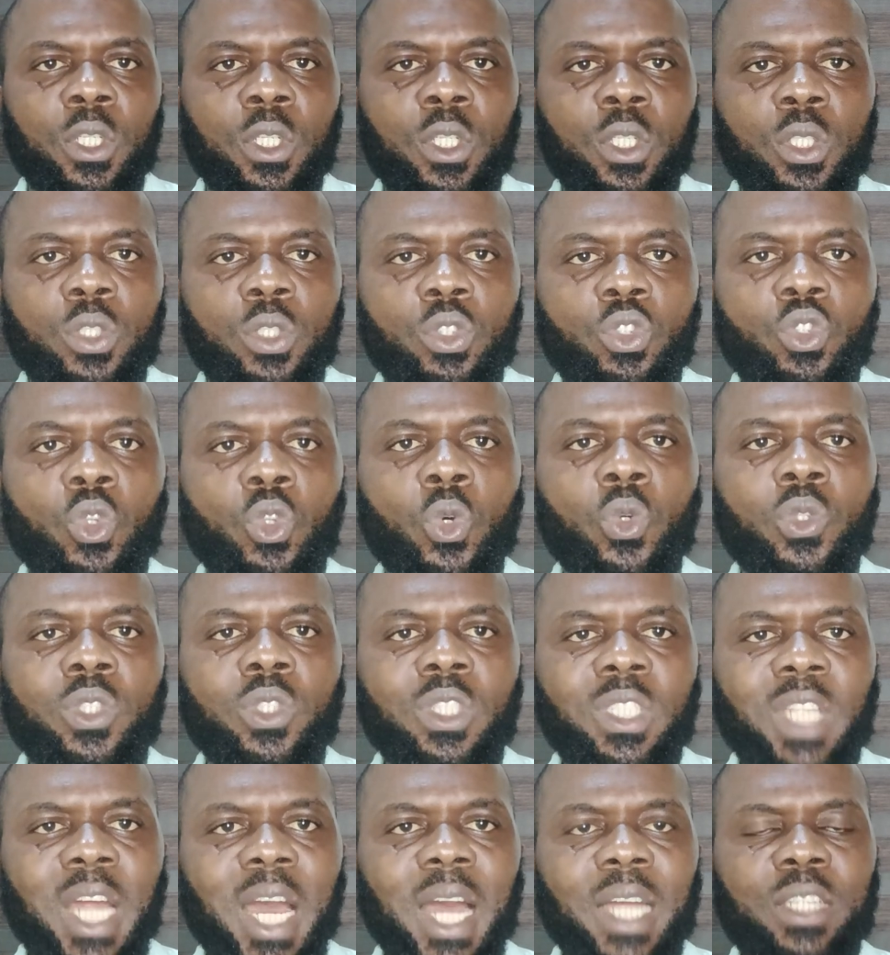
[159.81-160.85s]
you are too
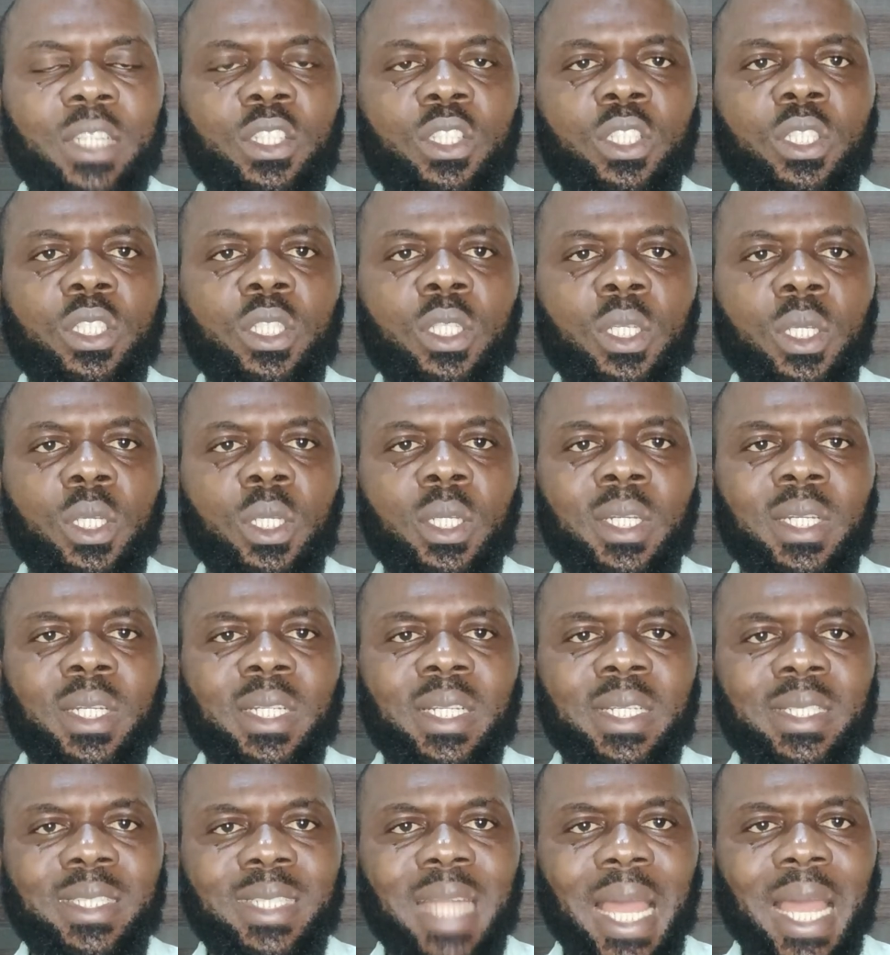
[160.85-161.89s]
naive and you are too
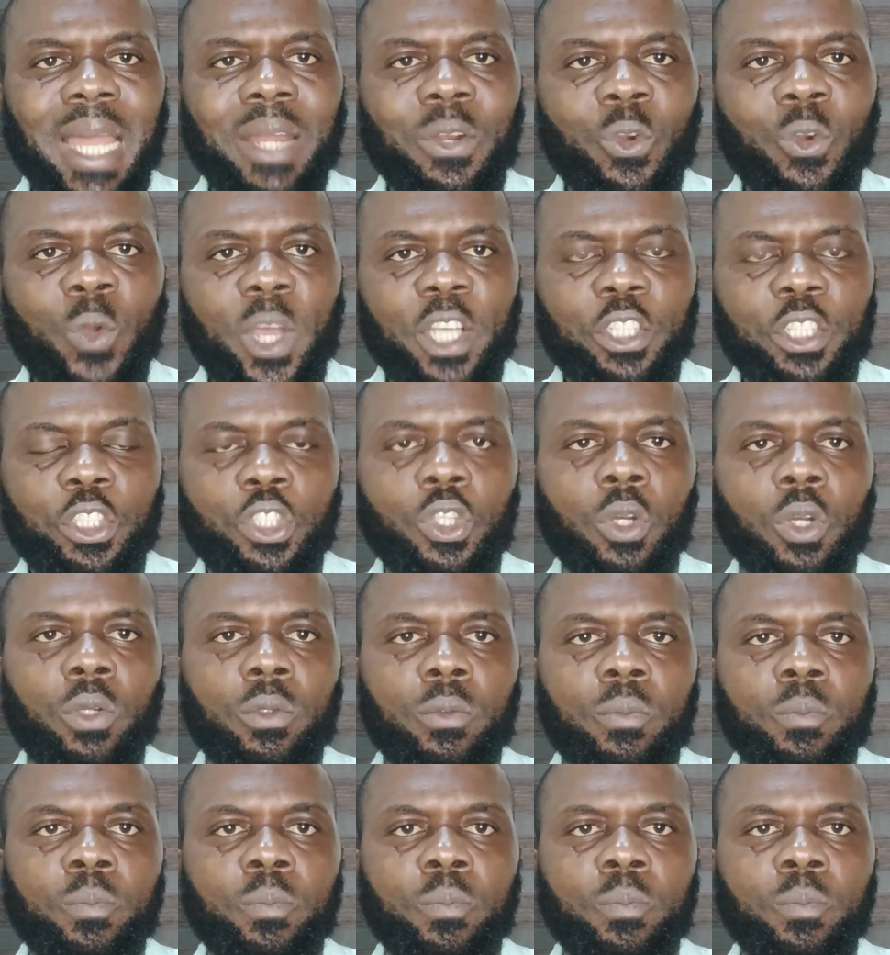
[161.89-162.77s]
stupid to work with us.